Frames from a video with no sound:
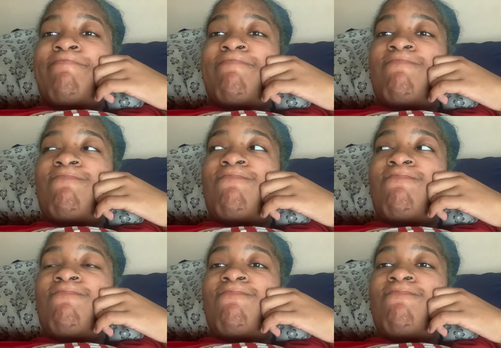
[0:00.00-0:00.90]

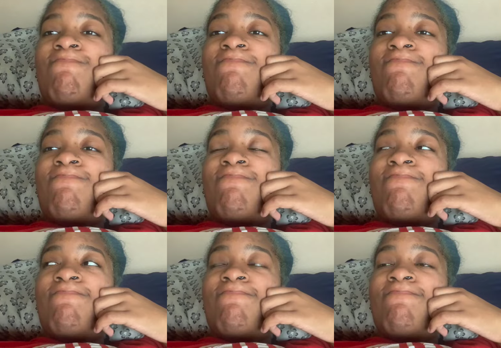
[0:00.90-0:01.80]

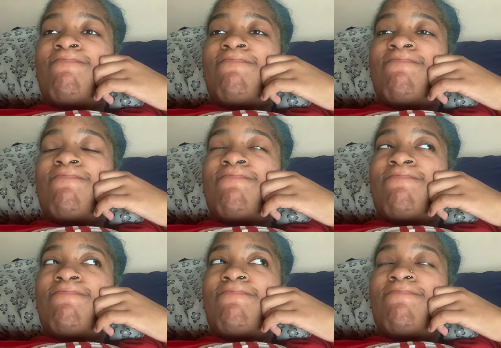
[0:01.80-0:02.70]
[no speech]